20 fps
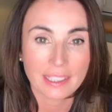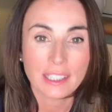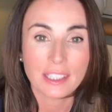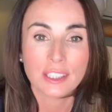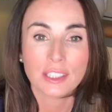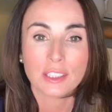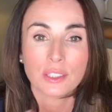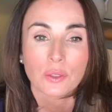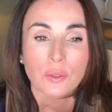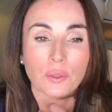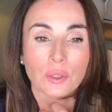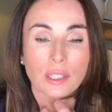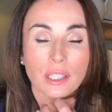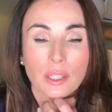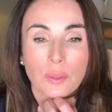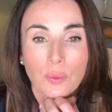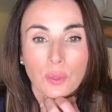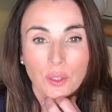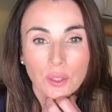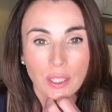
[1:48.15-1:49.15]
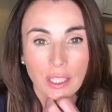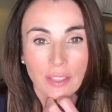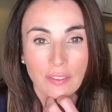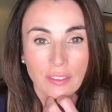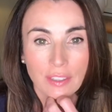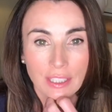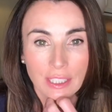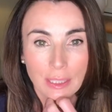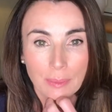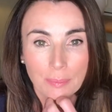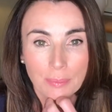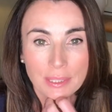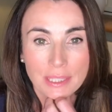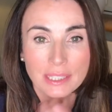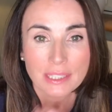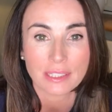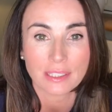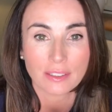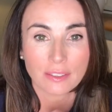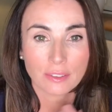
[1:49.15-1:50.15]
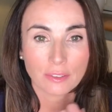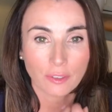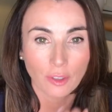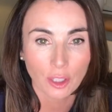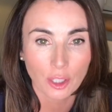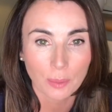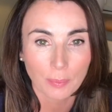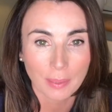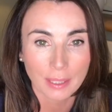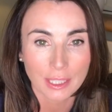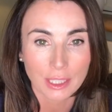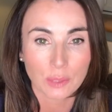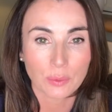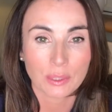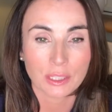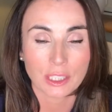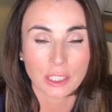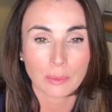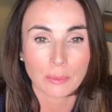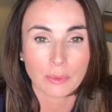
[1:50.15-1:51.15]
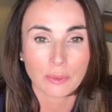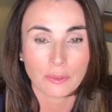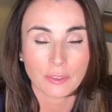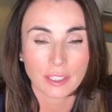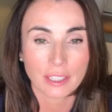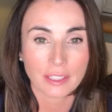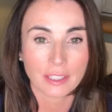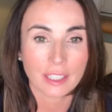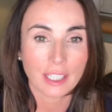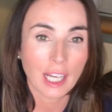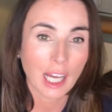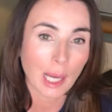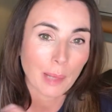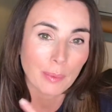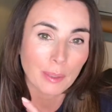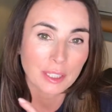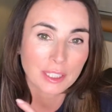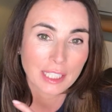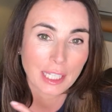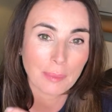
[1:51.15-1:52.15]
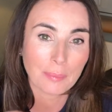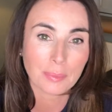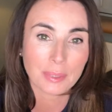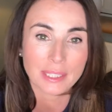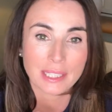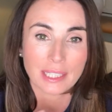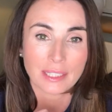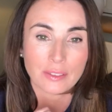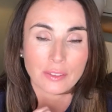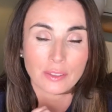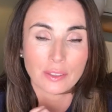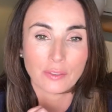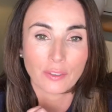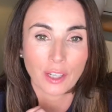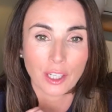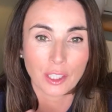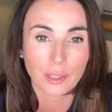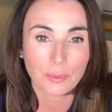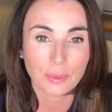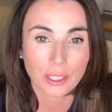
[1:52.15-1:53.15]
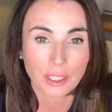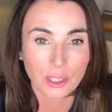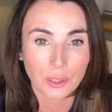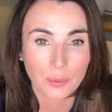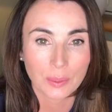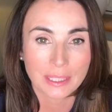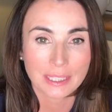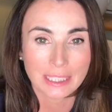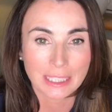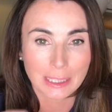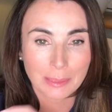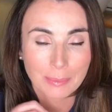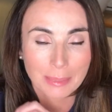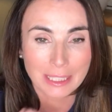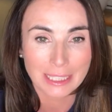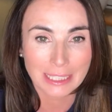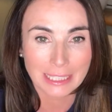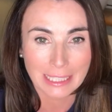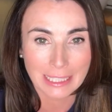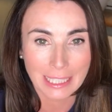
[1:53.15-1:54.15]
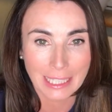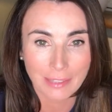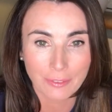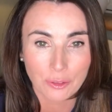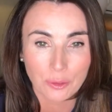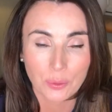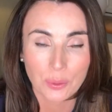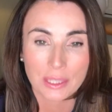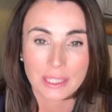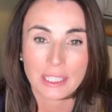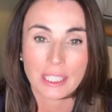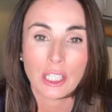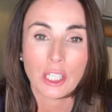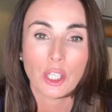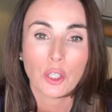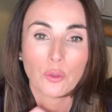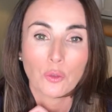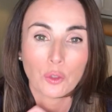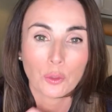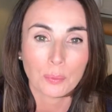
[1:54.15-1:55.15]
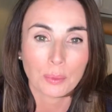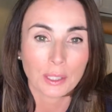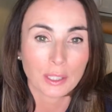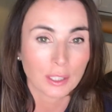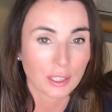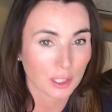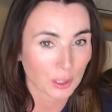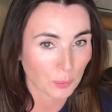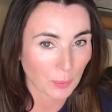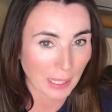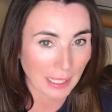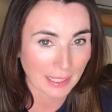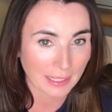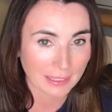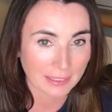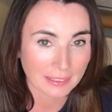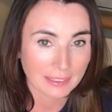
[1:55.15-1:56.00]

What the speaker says: So when you have lips volumized with dermal filler, about 10% of the volume that you will see immediately afterwards would be swelling.